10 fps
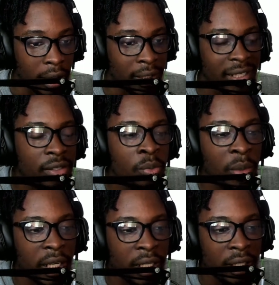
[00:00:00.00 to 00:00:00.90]
that's
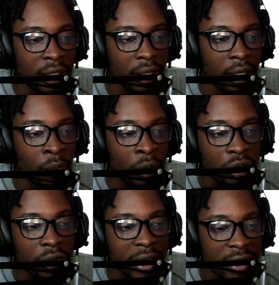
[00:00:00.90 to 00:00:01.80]
why I want
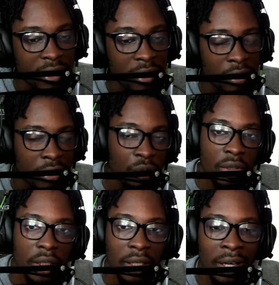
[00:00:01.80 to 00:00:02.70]
you guys to
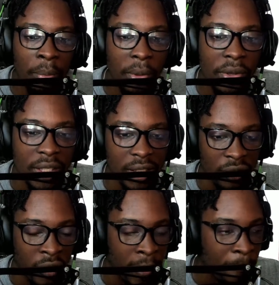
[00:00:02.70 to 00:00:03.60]
do a couple
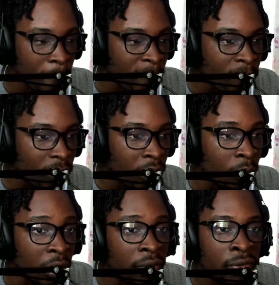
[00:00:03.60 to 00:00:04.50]
things, right?
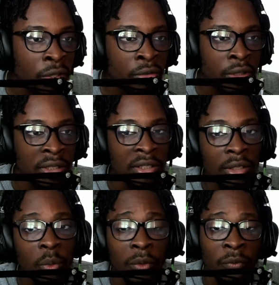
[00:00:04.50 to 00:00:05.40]
Whenever you're
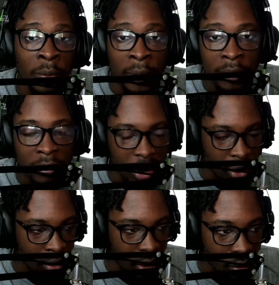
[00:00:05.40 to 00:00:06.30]
dealing with women, make
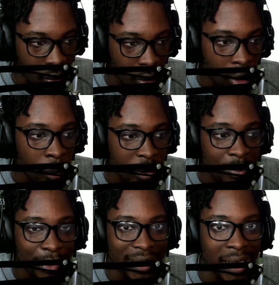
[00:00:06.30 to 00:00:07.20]
sure that you are always
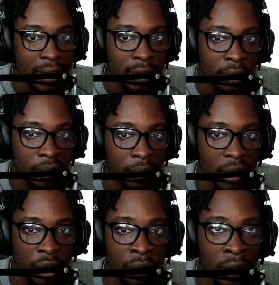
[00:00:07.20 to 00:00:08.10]
protected.
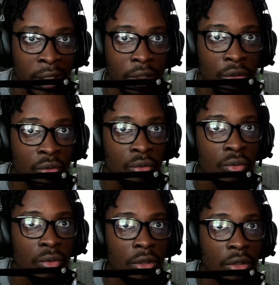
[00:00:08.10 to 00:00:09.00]
Make sure that
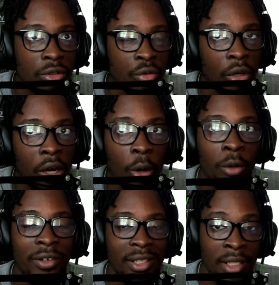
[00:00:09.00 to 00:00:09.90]
you do not
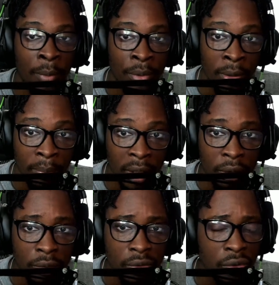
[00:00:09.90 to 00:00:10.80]
overstep your
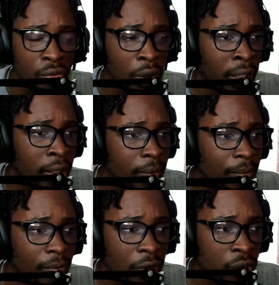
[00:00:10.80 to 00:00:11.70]
bounds. Do not
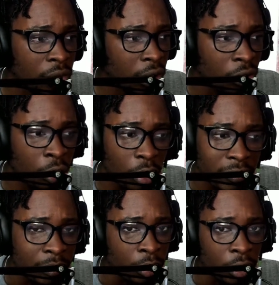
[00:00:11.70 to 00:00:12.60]
go
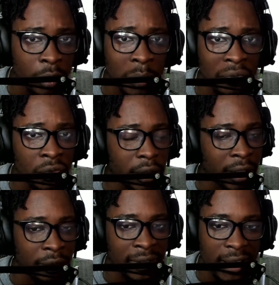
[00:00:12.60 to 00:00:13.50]
overboard with your
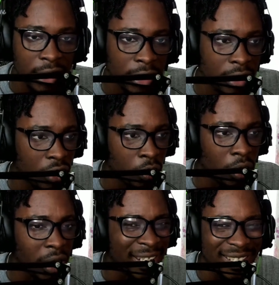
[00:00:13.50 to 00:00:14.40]
interactions.
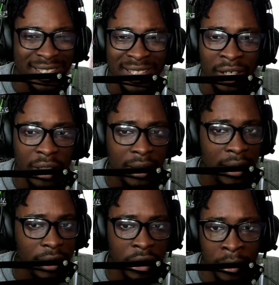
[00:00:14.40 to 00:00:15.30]
Don't unnecessarily
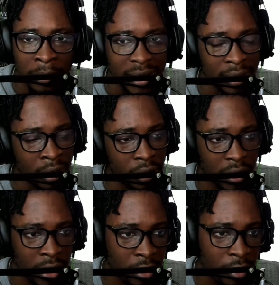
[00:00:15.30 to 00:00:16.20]
touch them, etc.,
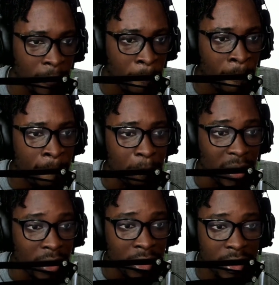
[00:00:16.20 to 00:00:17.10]
etc.
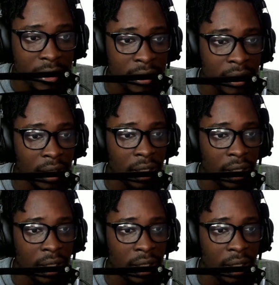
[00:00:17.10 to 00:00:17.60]
Because